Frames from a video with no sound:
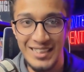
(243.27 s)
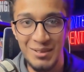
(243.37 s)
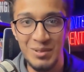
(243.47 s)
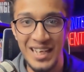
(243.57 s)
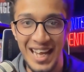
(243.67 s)

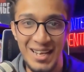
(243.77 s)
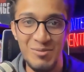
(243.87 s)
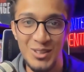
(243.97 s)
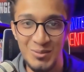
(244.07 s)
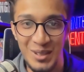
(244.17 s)
something like a
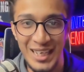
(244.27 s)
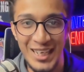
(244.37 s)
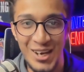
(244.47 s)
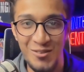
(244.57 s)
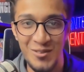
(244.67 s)
possibility
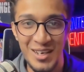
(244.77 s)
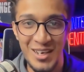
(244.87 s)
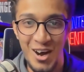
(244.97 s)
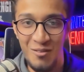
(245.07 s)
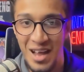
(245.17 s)
of
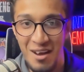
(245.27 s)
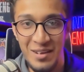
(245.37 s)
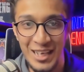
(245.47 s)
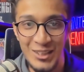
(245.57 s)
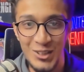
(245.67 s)
of
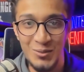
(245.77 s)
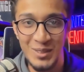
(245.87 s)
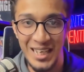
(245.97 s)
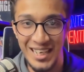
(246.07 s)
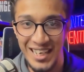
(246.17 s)
having a youtube
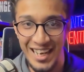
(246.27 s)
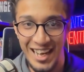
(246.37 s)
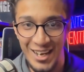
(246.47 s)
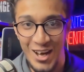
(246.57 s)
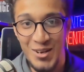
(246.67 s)
channel and
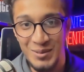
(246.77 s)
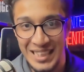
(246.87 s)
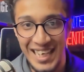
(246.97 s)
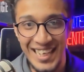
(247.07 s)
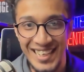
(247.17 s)

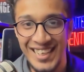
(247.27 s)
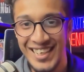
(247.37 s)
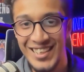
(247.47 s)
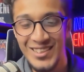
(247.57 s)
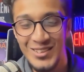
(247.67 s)
anonymously
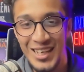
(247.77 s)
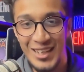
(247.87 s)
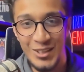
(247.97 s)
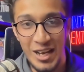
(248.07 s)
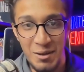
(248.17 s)
you
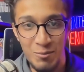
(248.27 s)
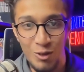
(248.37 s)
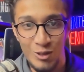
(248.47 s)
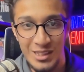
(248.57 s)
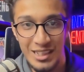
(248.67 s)
started like
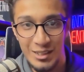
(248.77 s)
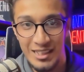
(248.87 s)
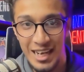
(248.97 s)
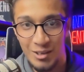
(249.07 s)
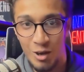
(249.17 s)
post
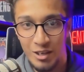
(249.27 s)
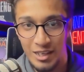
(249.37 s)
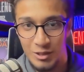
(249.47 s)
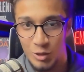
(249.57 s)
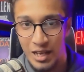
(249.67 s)
that
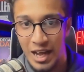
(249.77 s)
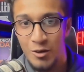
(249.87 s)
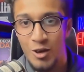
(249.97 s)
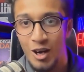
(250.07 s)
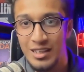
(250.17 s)
content so like how
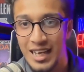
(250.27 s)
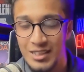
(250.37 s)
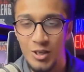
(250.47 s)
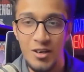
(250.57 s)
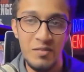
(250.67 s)
you got
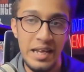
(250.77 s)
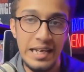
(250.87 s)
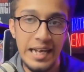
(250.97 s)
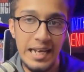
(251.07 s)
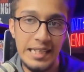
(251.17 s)
that sort of like
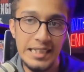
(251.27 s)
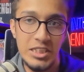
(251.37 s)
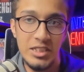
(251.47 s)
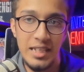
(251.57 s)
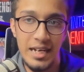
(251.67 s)

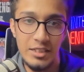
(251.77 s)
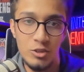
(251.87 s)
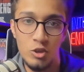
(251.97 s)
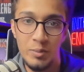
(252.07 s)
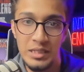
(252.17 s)
realization that youtube is